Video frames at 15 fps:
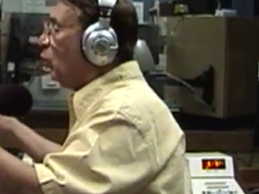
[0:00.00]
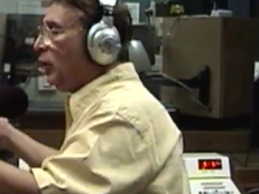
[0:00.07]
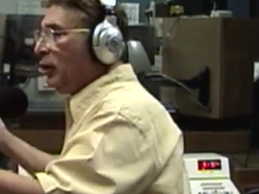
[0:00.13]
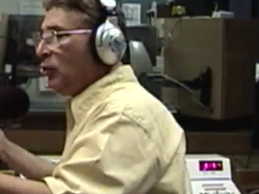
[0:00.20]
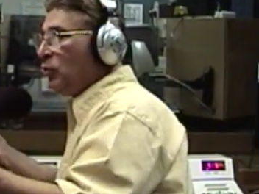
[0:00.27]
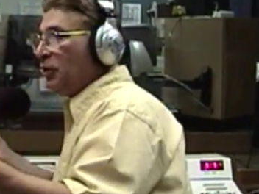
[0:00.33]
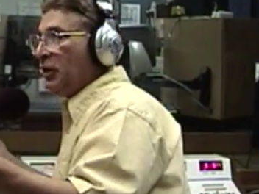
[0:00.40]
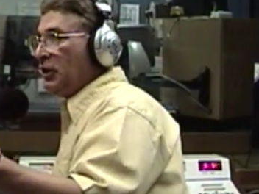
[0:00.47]

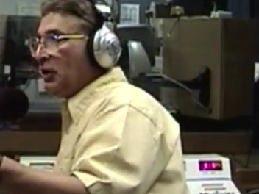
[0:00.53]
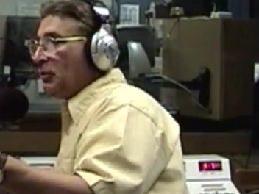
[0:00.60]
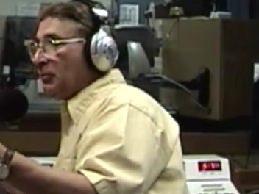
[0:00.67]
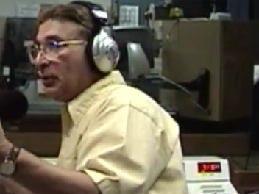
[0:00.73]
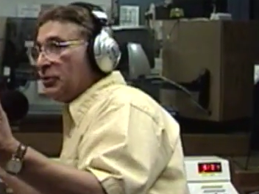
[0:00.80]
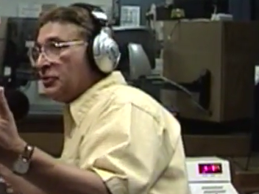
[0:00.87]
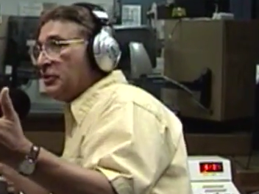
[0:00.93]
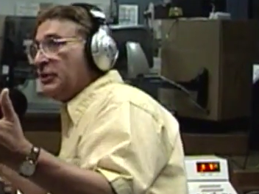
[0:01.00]
where would a
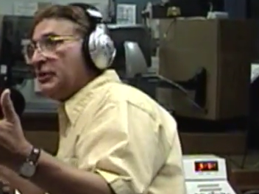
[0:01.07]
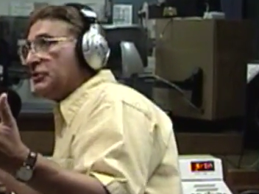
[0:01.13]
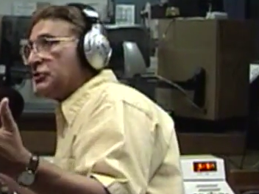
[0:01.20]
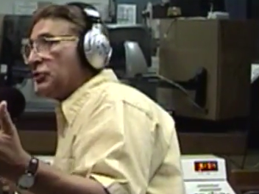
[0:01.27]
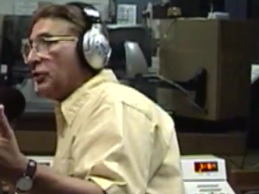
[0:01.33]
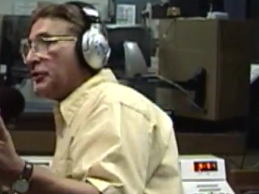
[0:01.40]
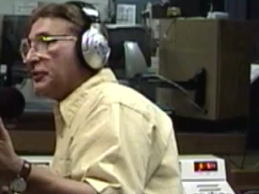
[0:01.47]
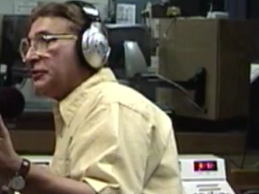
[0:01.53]
young person
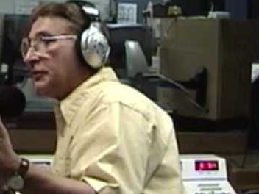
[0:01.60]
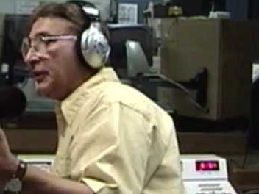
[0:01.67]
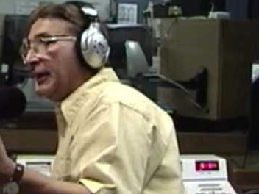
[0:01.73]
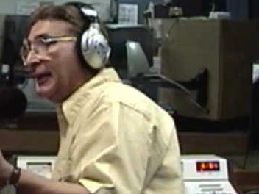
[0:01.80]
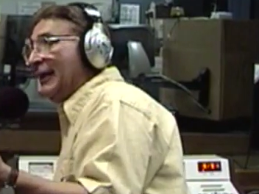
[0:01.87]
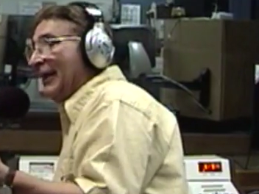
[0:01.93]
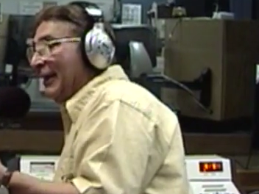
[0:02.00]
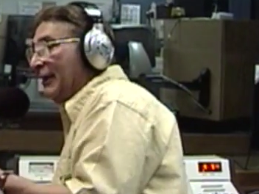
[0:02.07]
get started
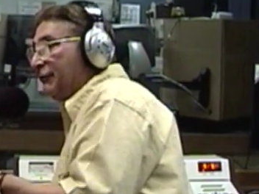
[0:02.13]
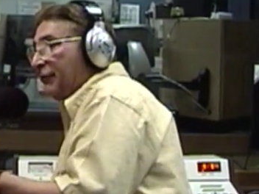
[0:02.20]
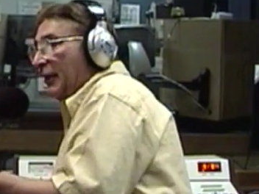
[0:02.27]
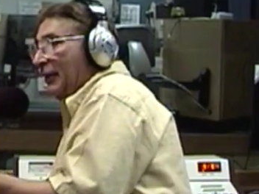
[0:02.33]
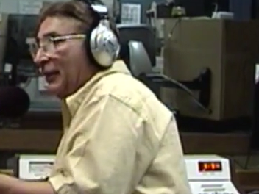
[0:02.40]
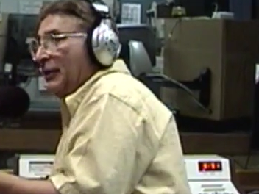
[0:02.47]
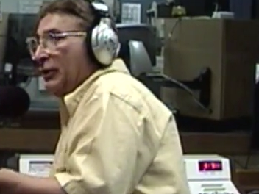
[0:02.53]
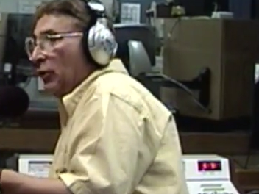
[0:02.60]
today
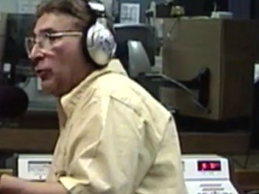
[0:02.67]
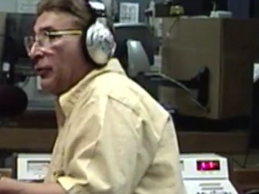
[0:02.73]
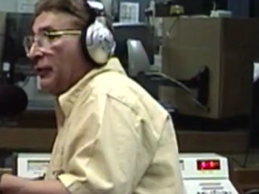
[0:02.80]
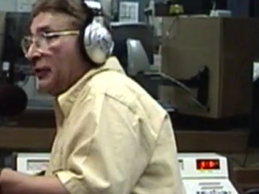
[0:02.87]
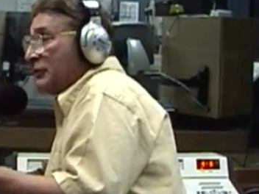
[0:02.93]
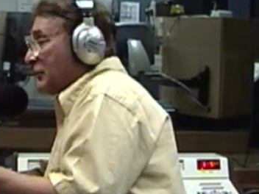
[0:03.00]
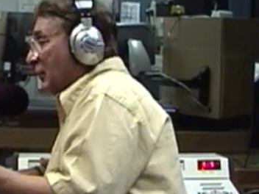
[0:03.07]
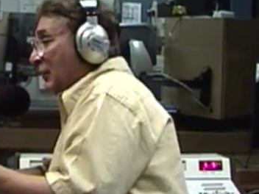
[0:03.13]
if they didn't
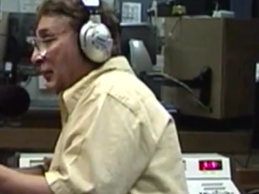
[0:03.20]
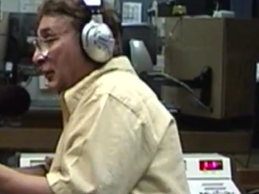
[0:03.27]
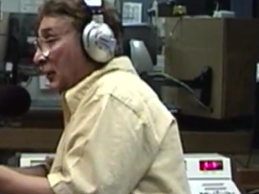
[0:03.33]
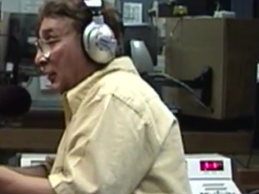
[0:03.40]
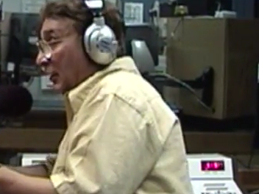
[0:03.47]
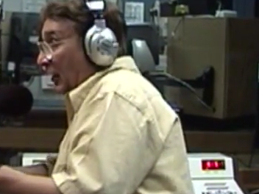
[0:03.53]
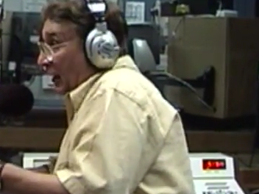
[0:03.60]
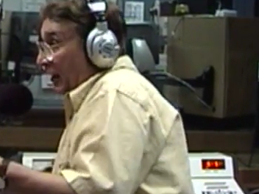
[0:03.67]
go to these,
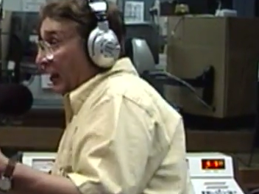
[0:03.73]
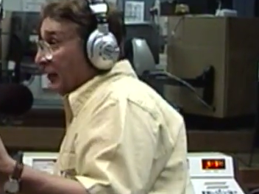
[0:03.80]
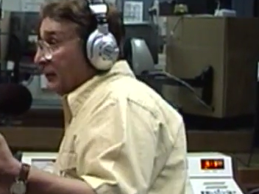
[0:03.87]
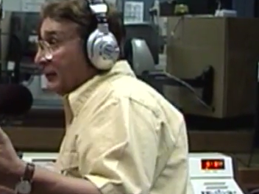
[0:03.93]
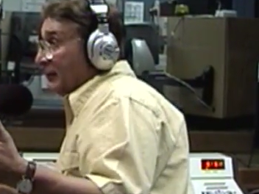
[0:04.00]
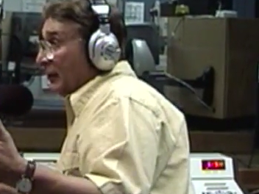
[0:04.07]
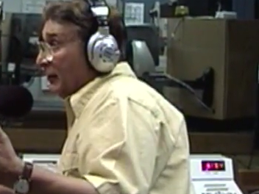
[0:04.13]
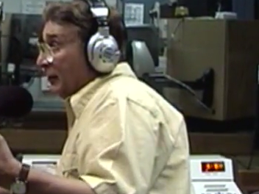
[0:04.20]
I
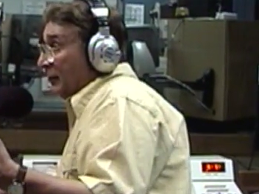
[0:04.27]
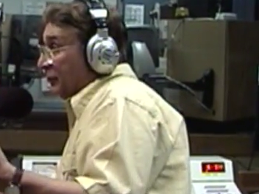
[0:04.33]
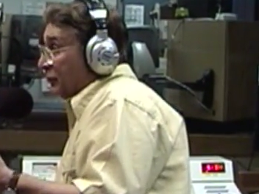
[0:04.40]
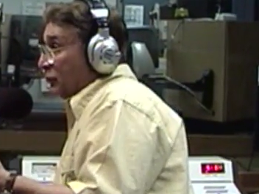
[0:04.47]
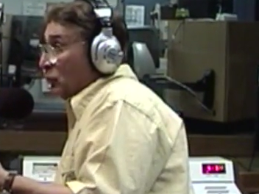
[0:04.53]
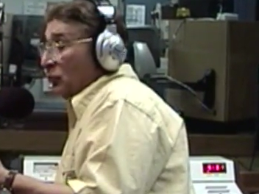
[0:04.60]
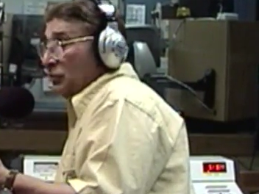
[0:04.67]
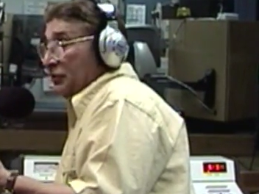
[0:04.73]
hate to tell you,
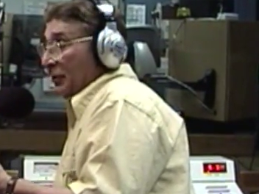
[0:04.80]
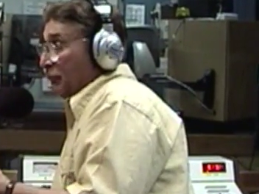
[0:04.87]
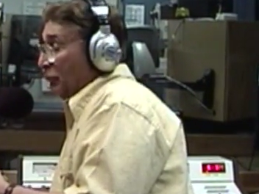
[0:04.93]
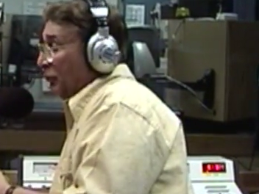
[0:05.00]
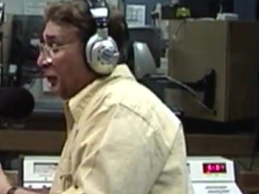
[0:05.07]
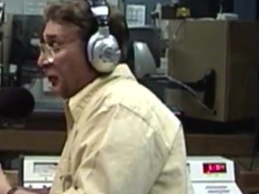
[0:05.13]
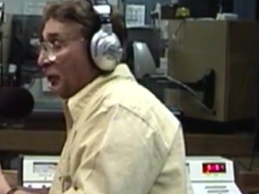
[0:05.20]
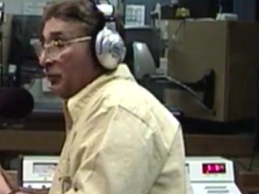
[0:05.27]
the schools
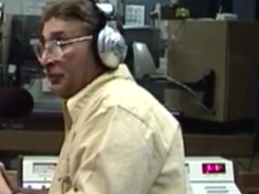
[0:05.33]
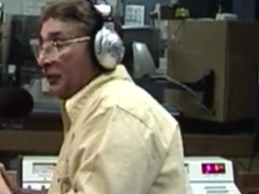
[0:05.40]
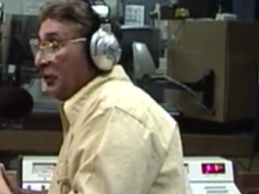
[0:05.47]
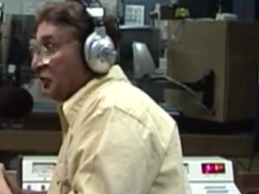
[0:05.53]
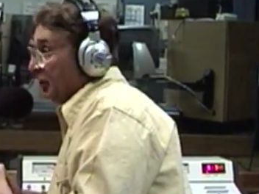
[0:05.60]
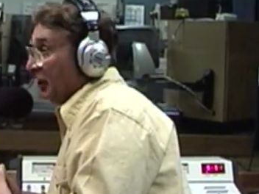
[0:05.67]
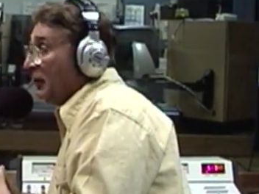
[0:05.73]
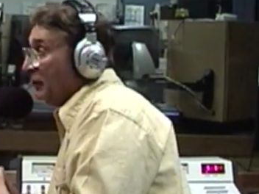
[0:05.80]
that really don't
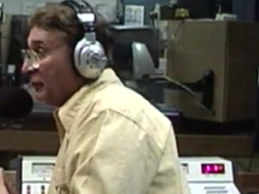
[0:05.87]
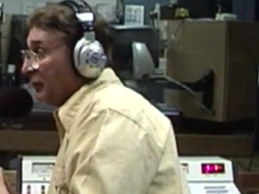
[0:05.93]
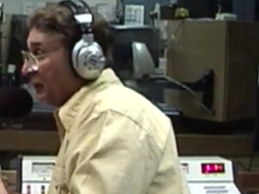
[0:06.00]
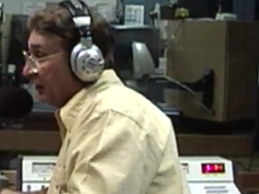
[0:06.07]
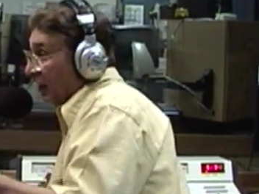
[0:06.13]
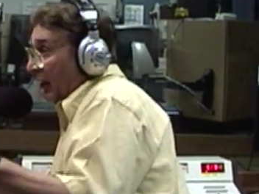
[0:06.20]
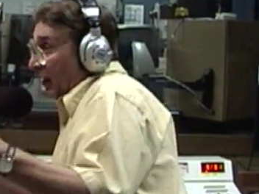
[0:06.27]
teach anything?